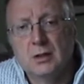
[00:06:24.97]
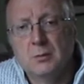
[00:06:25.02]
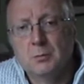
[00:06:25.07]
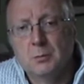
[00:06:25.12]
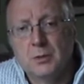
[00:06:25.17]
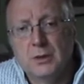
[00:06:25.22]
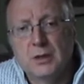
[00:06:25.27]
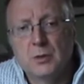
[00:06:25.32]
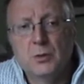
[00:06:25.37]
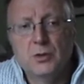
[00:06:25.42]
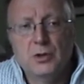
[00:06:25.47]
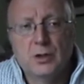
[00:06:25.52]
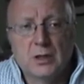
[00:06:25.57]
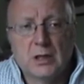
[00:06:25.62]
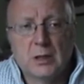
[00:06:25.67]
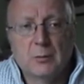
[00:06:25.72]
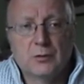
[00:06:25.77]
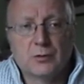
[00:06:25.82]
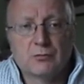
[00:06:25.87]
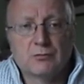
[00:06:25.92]
But then when you
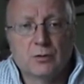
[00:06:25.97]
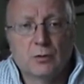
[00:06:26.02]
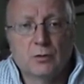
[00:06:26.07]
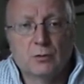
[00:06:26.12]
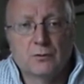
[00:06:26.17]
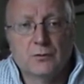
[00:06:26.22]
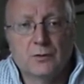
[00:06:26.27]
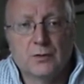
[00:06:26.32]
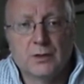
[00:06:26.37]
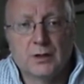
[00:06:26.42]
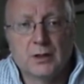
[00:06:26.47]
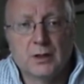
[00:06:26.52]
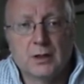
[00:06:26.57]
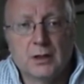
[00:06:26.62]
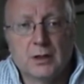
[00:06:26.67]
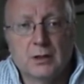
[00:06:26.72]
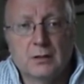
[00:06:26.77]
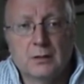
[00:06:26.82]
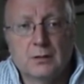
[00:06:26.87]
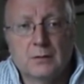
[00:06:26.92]
come to roll for the
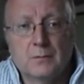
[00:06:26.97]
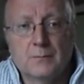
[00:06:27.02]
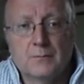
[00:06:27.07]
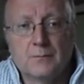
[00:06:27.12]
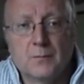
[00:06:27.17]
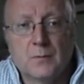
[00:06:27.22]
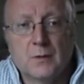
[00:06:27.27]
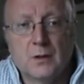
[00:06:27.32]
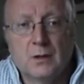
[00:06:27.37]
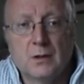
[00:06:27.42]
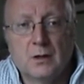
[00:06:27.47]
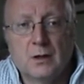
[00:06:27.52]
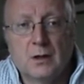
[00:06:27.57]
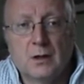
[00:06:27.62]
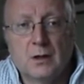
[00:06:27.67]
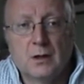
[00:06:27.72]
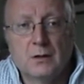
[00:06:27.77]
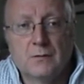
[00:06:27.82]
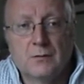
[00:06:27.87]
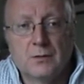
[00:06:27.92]

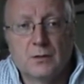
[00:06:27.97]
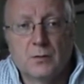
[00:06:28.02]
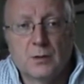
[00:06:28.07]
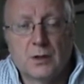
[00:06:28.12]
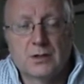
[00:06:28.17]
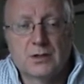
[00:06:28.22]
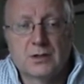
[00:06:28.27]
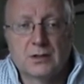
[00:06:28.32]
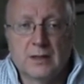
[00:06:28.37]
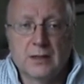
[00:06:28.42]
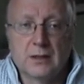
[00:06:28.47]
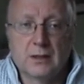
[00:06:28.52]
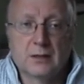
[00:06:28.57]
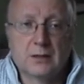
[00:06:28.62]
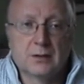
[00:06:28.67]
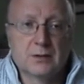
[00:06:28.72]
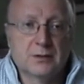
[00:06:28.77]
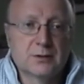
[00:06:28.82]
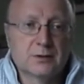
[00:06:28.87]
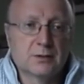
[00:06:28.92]
Western
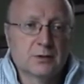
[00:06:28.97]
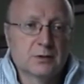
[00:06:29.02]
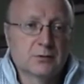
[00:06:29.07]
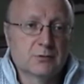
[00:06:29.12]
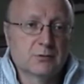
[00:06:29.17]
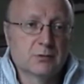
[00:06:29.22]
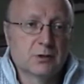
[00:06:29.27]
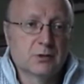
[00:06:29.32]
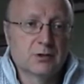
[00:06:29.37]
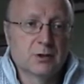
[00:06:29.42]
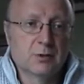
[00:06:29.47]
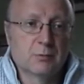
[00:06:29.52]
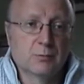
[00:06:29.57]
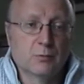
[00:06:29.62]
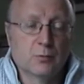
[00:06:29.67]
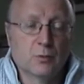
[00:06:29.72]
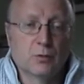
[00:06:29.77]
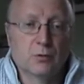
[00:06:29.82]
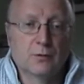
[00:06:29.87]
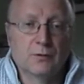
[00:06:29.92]
Allies strategic
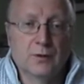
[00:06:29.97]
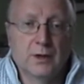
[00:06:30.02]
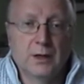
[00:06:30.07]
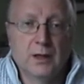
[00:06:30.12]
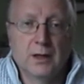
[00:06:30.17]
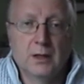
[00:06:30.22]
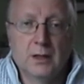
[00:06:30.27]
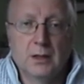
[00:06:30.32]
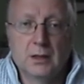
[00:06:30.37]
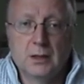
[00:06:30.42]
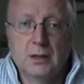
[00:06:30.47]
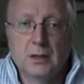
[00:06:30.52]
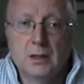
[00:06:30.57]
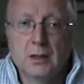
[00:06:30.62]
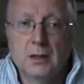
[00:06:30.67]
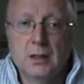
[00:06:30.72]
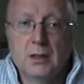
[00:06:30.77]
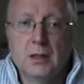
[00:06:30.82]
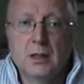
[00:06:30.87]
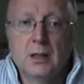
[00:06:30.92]
warfare,
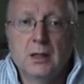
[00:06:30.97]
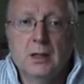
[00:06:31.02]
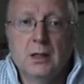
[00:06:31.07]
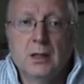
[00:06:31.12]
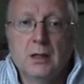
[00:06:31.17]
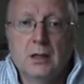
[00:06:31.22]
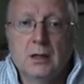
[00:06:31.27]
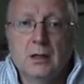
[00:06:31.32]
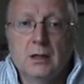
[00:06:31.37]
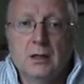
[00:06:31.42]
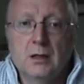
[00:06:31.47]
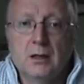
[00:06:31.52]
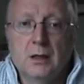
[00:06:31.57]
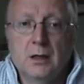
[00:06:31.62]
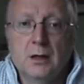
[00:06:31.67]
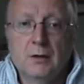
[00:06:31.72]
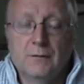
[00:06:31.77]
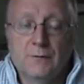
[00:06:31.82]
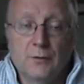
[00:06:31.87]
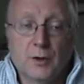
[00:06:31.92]

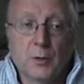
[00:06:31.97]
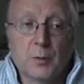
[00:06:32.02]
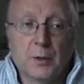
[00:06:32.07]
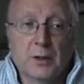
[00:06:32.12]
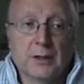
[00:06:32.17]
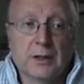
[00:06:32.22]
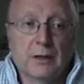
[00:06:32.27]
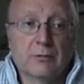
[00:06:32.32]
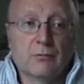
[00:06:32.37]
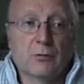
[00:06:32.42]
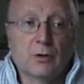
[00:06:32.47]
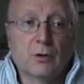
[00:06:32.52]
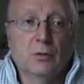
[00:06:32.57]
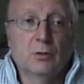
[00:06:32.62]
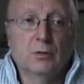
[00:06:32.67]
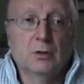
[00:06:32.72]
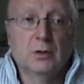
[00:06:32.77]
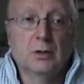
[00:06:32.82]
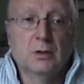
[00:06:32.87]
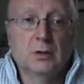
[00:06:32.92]
following that
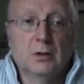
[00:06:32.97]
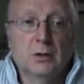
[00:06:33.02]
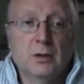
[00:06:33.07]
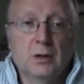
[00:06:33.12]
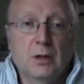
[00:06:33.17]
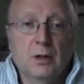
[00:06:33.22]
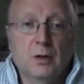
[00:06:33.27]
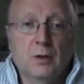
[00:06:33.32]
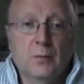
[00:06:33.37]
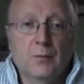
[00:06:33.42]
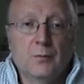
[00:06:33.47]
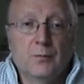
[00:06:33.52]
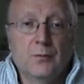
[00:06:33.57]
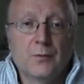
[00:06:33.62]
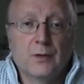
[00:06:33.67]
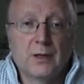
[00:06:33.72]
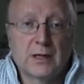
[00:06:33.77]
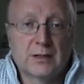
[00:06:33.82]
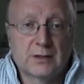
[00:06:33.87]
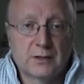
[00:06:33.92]
roll,
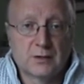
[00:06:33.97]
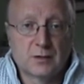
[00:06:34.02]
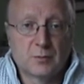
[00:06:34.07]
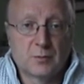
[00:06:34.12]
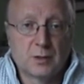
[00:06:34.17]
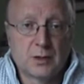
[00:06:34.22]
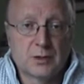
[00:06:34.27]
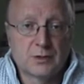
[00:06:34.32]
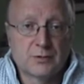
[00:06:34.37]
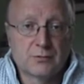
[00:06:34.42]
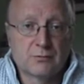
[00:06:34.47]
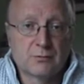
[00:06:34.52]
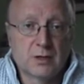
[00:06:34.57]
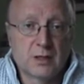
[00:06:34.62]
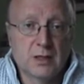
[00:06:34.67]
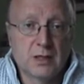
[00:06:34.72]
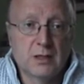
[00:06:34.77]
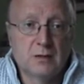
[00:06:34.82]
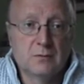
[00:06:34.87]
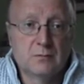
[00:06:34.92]
the Axis are
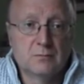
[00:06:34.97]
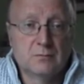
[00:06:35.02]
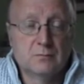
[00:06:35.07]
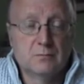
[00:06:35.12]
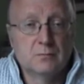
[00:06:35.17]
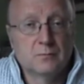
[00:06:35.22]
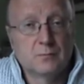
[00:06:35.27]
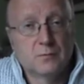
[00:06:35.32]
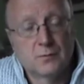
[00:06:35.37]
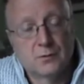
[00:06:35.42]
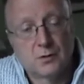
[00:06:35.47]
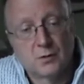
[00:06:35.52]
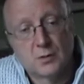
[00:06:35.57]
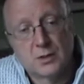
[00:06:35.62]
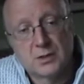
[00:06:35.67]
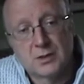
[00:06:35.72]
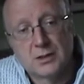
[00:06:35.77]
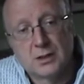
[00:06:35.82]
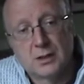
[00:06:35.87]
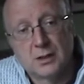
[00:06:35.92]
+3 to the
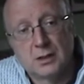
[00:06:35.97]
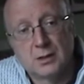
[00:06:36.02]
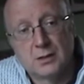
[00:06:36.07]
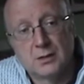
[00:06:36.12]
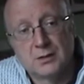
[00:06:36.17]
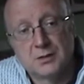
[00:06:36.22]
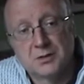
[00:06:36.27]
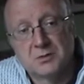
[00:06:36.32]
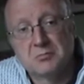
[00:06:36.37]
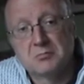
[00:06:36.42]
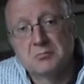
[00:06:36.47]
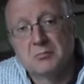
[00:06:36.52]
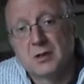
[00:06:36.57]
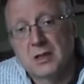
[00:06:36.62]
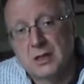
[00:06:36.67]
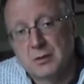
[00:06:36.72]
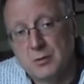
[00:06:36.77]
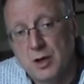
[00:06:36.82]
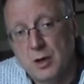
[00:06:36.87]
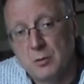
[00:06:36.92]
Western Allies at
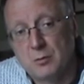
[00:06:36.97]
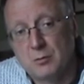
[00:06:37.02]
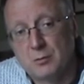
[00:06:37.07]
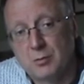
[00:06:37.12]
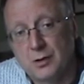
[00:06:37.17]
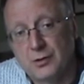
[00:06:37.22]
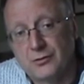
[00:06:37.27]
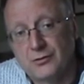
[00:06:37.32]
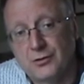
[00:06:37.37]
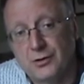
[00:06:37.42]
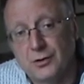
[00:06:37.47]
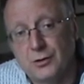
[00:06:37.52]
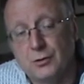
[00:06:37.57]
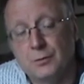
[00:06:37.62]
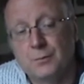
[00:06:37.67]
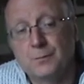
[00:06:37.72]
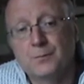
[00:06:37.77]
the moment, +2,